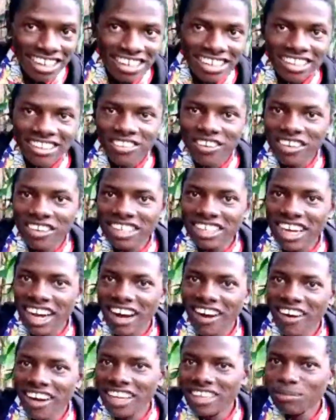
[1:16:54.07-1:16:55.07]
It's not
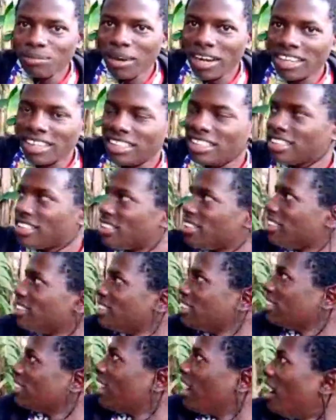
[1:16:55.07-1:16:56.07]
ours,
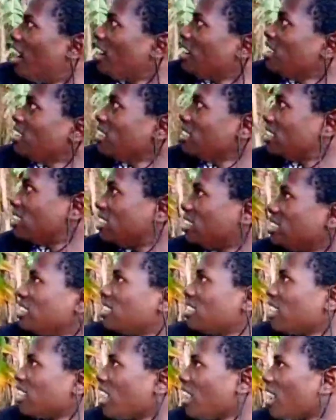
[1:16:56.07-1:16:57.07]
but this
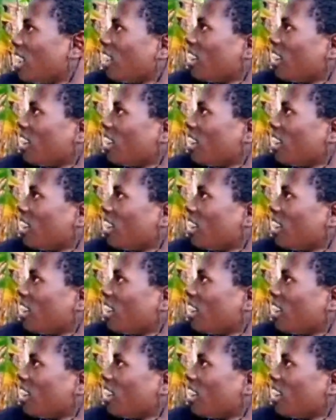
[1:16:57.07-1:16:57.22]
is